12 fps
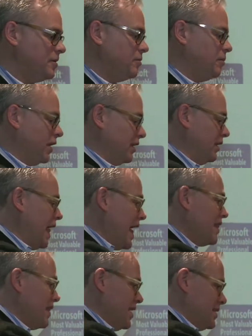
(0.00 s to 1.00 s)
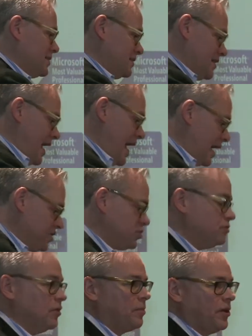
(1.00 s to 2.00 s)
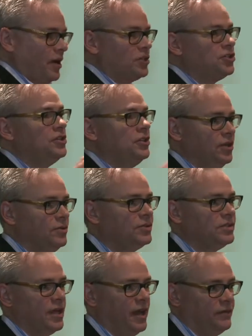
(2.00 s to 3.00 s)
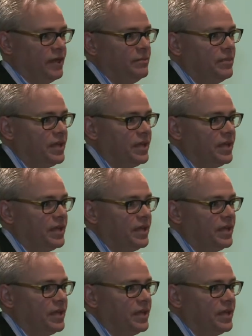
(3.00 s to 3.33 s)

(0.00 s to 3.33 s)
but a lot less actual production use of it.